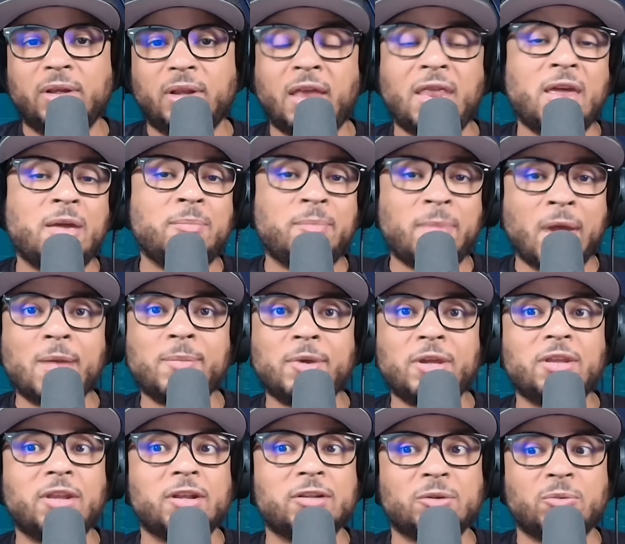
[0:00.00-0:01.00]
And then maybe
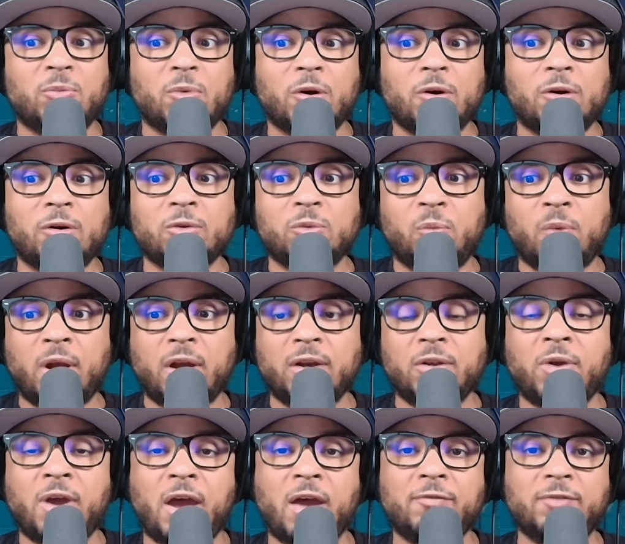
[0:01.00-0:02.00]
there's a world where
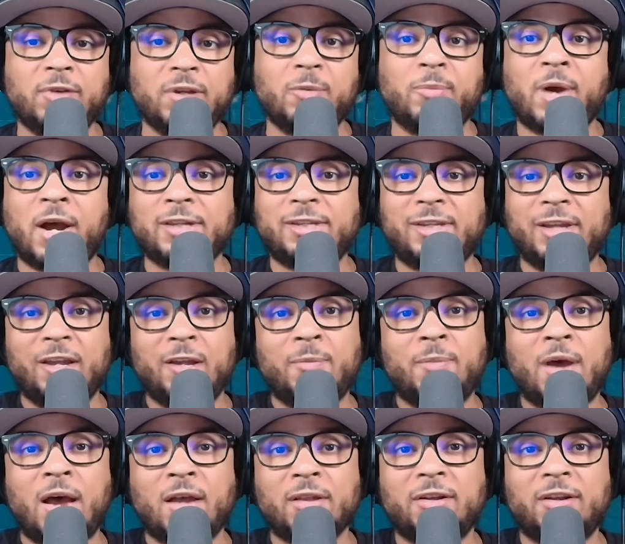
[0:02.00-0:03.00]
you have Diabate and him
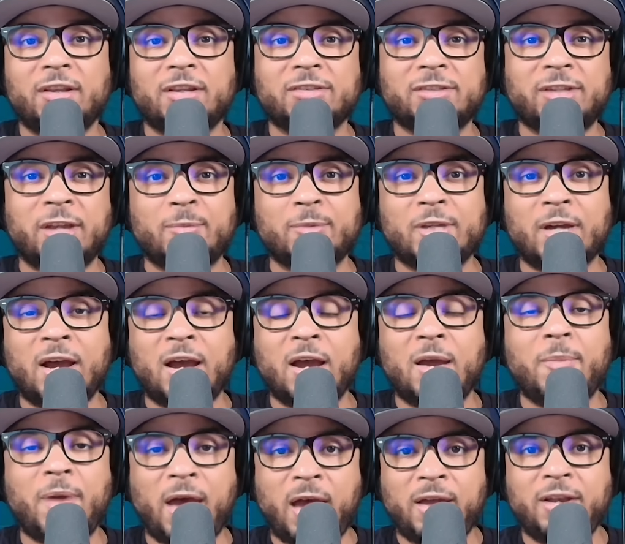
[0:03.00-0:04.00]
out there at the same
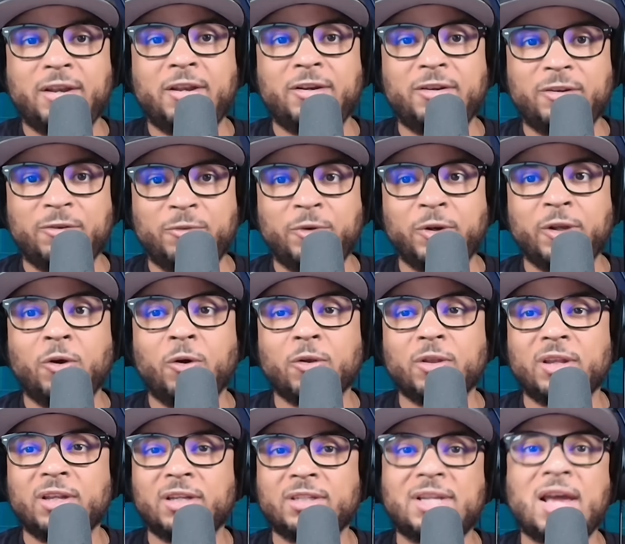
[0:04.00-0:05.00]
time, and you're really holding
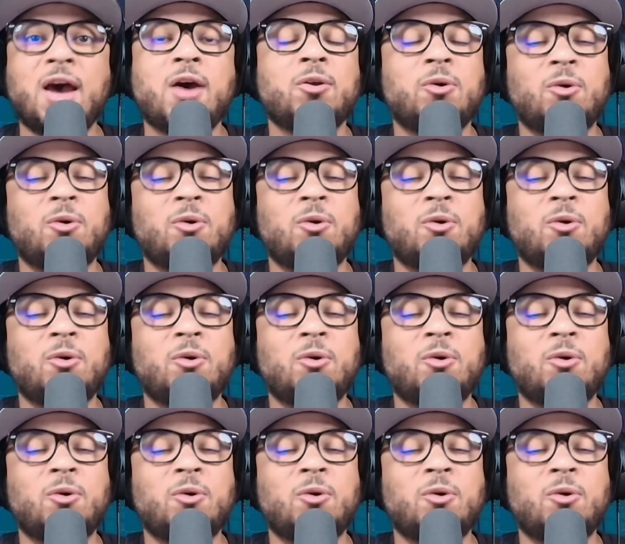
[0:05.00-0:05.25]
things down.